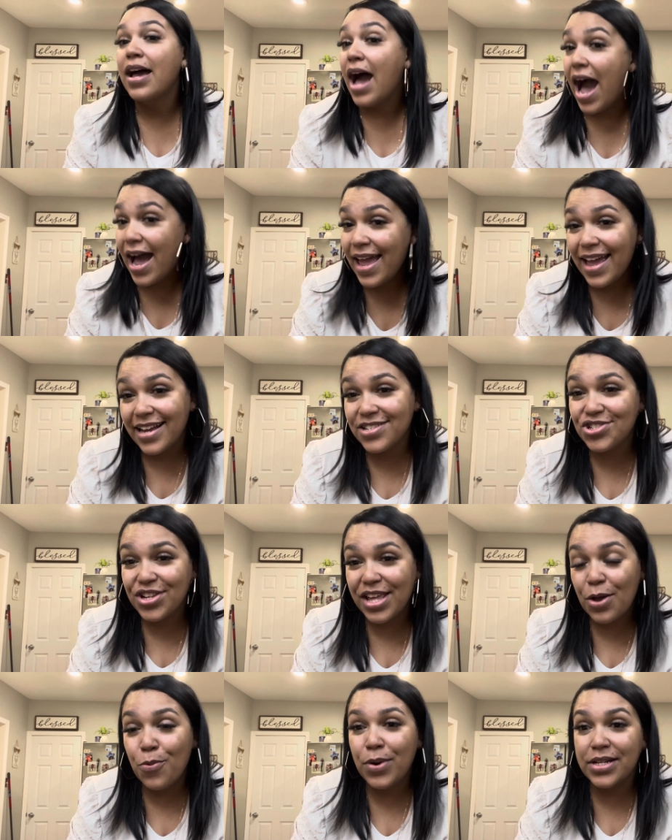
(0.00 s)
I
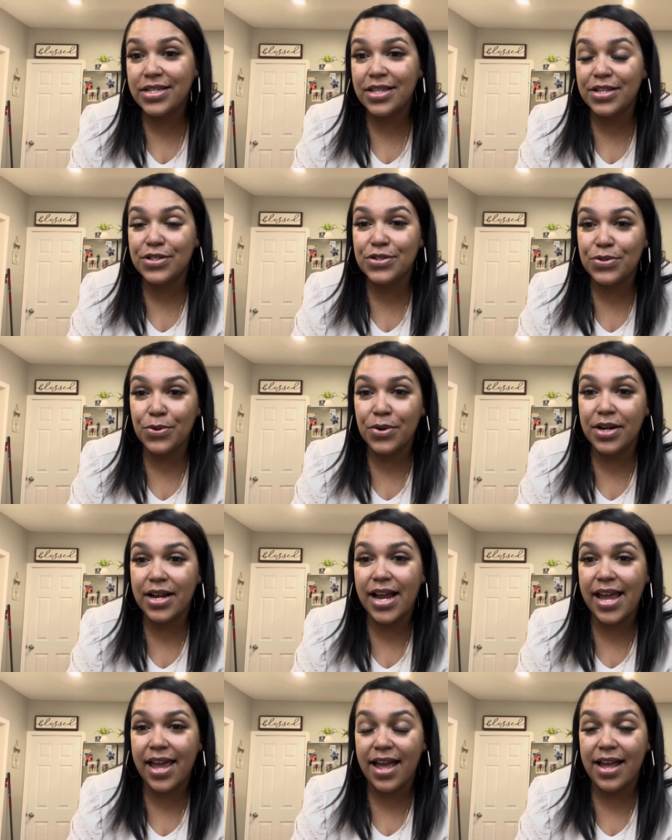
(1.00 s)
actually went to the store
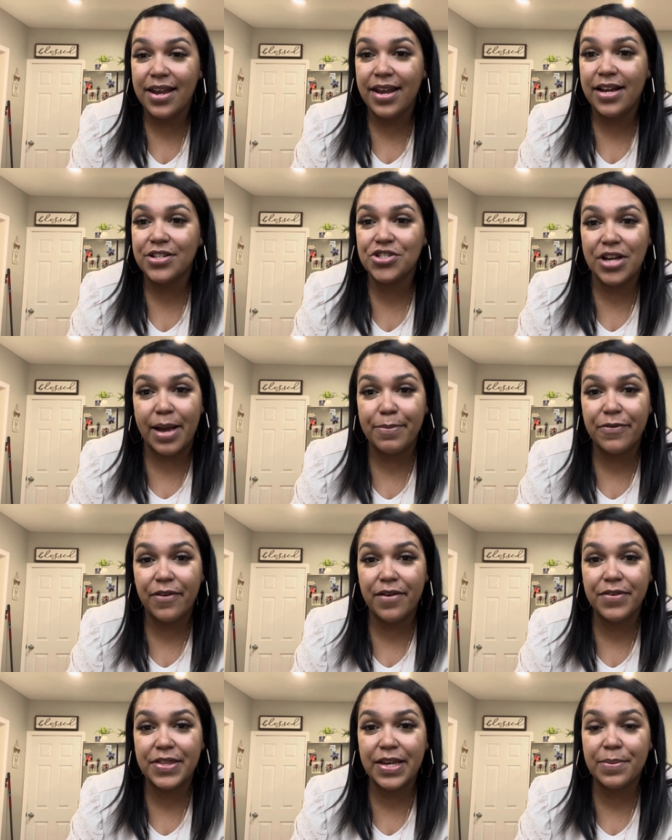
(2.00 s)
and shopped for
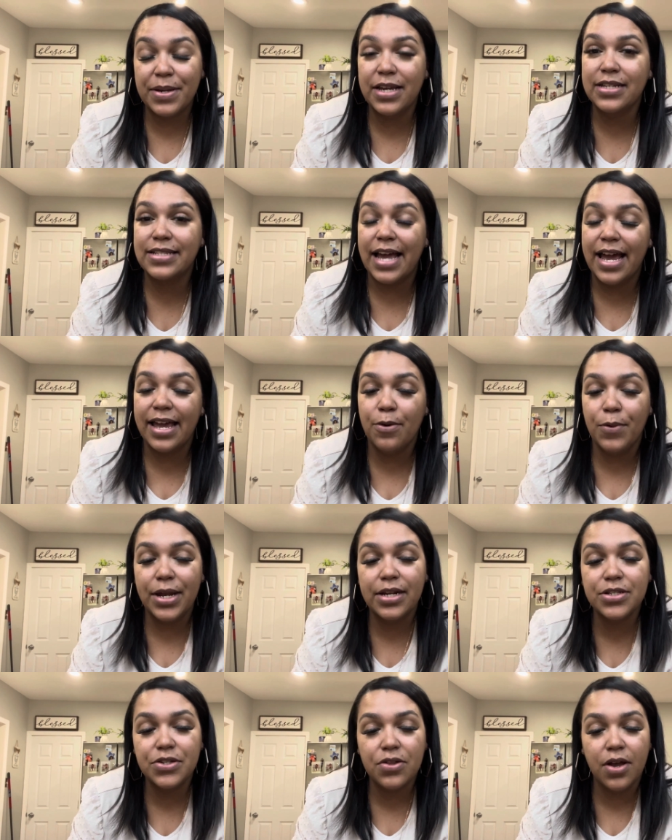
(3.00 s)
everything because I
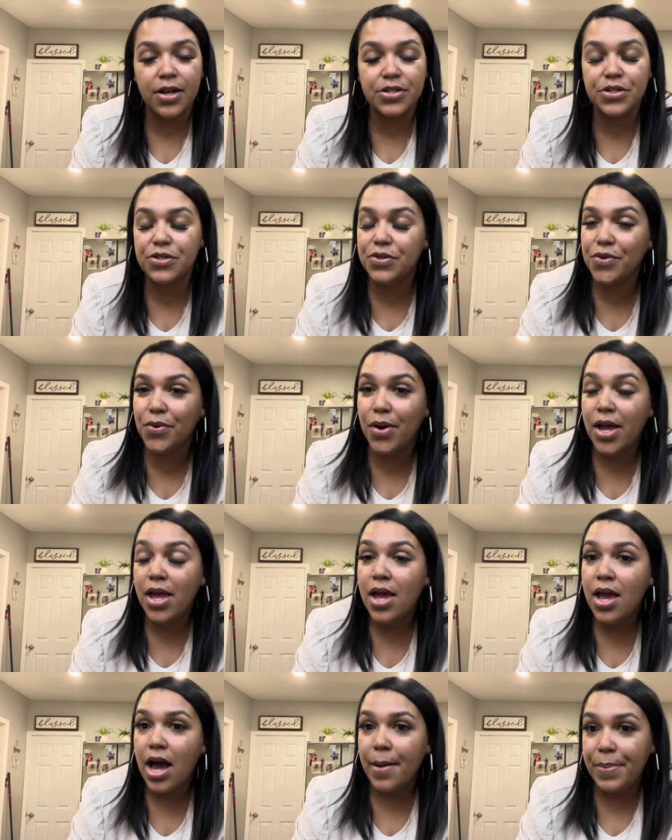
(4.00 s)
waited too long to do
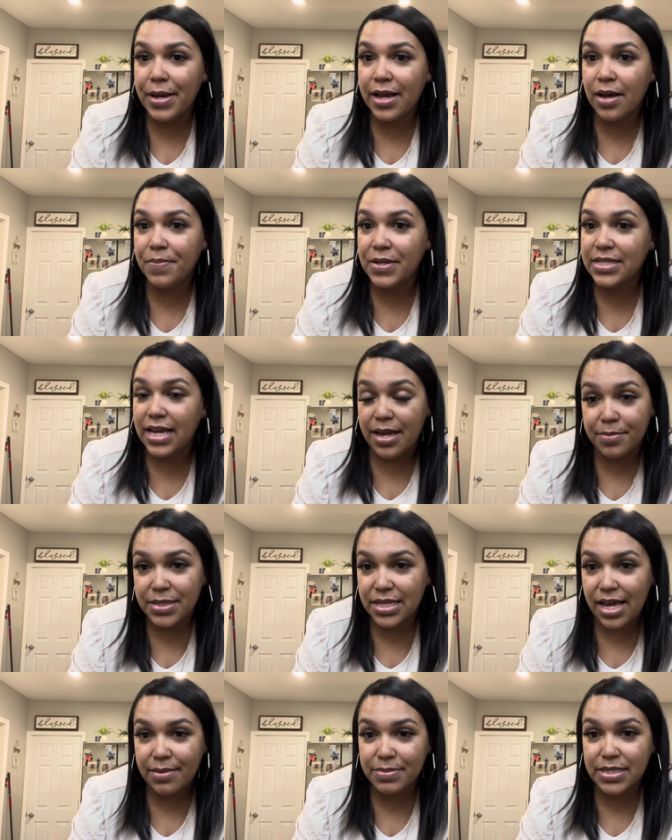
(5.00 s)
a pickup. The time
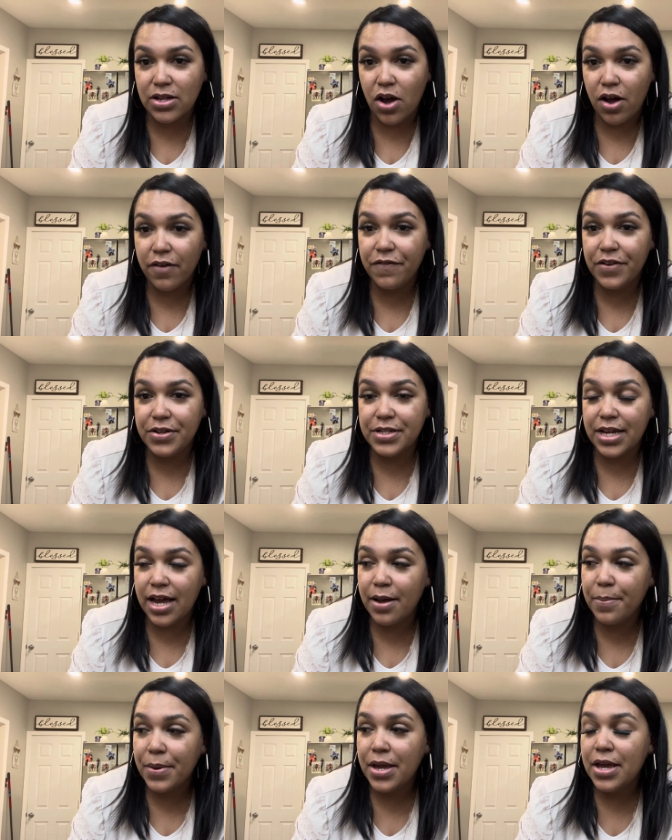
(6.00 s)
slots all filled
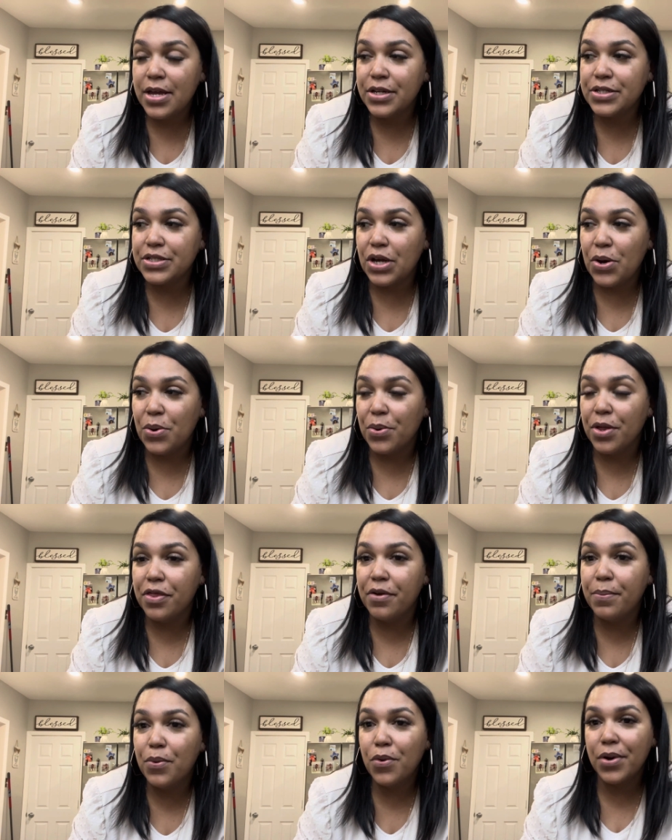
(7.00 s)
up. So
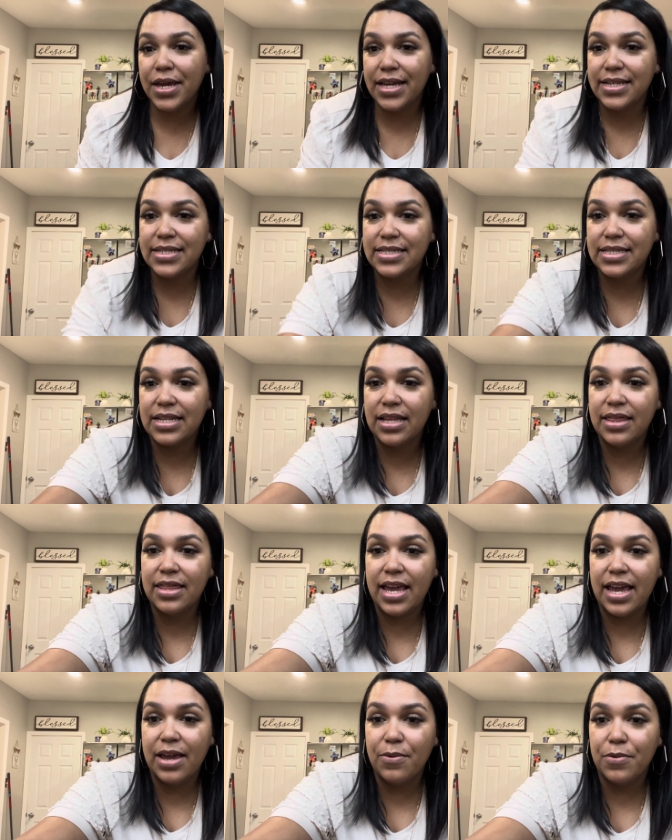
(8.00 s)
the boys,
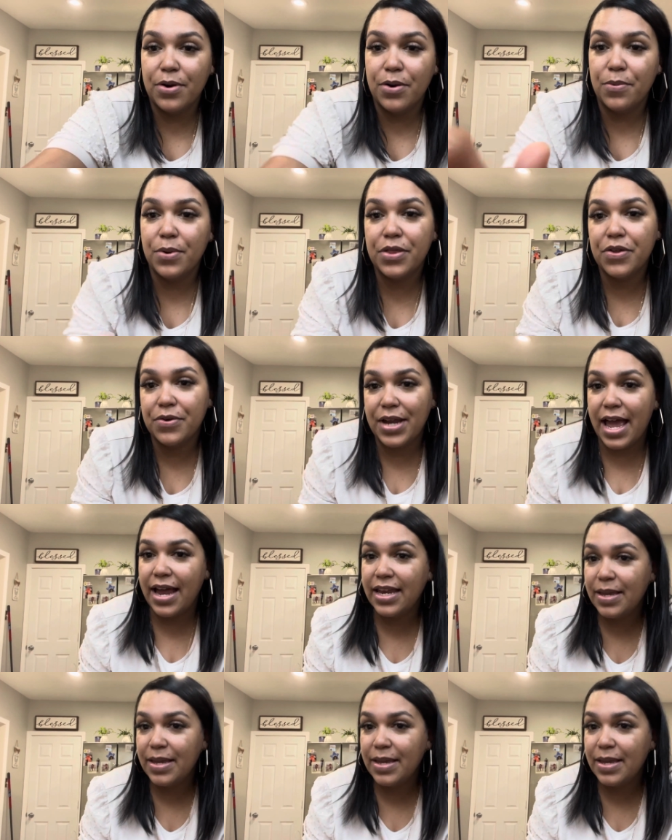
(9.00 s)
they were with their dad.